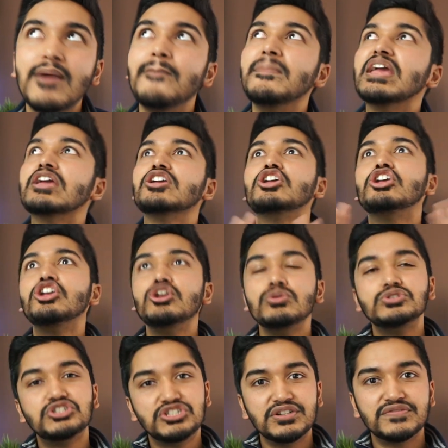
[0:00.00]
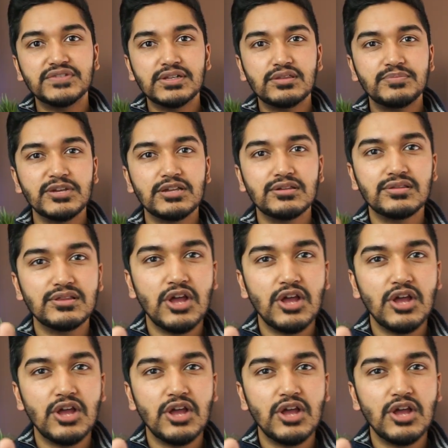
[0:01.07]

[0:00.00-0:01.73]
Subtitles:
make a huge difference, because